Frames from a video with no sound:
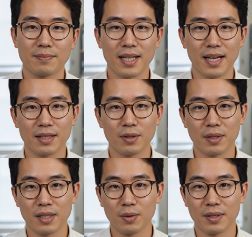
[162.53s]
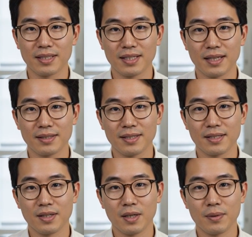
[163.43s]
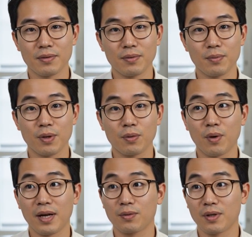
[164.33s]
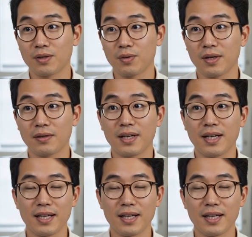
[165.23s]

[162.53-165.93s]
And in 2026, the scope of when Wine works well